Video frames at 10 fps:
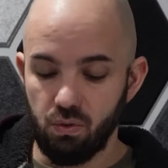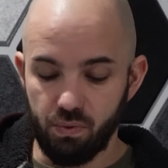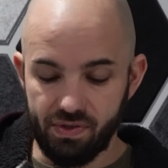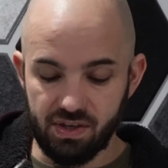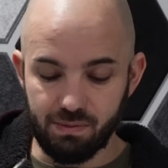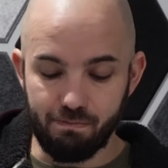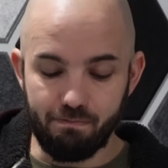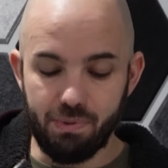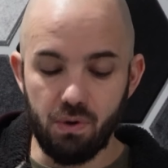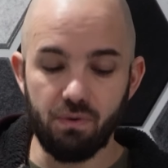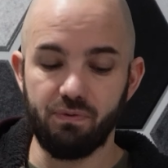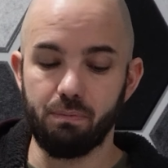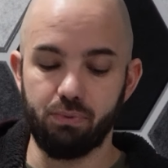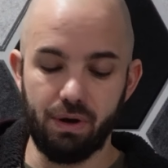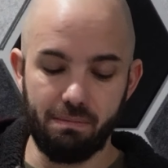with this beautiful
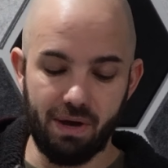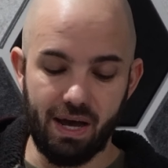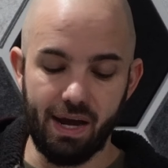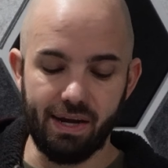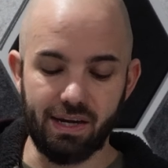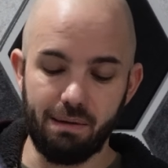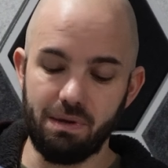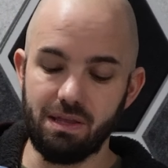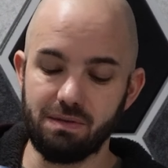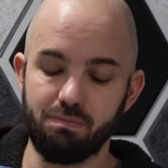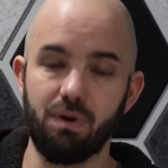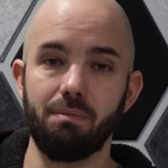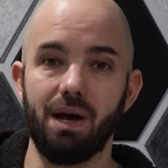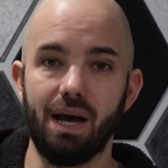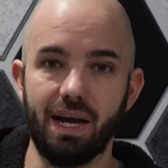print behind. I mean, this print
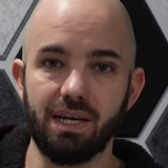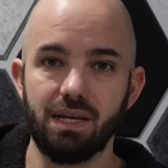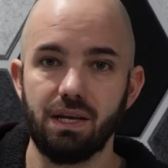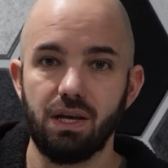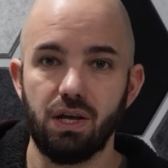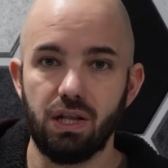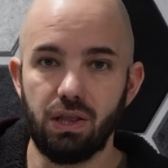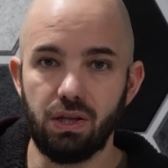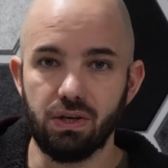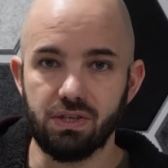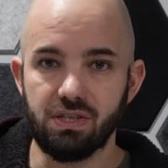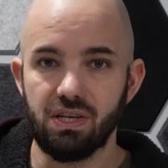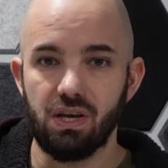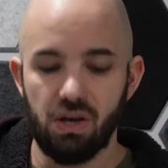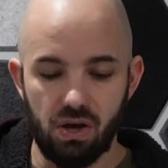behind
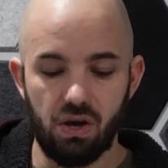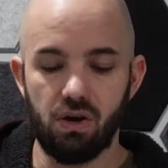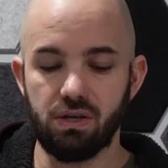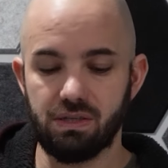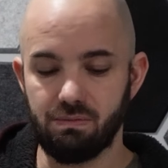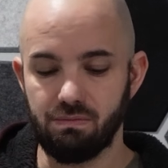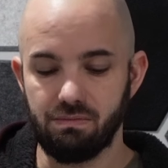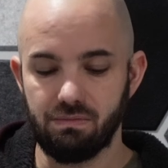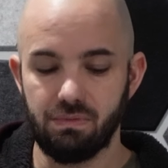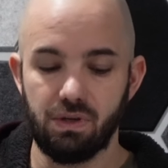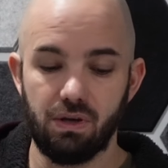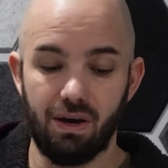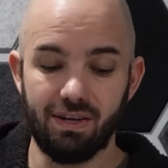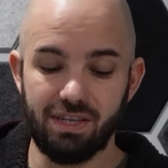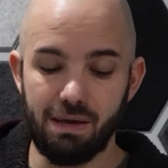looks awesome.
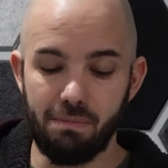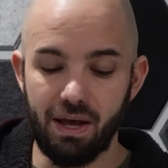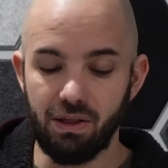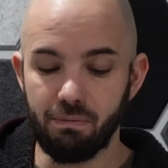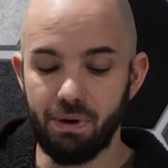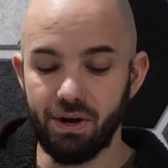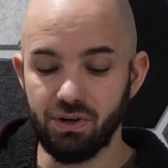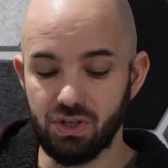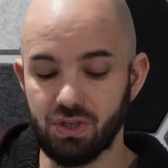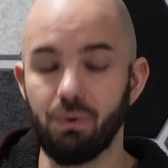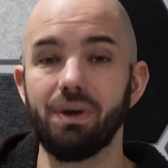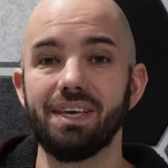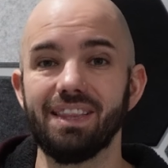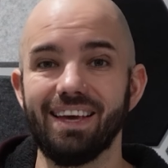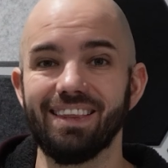Honestly, it might look better just going
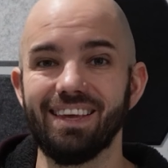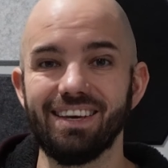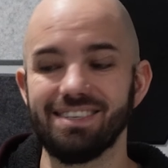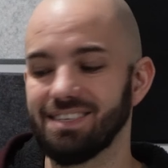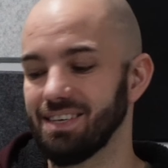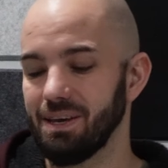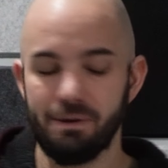in like this.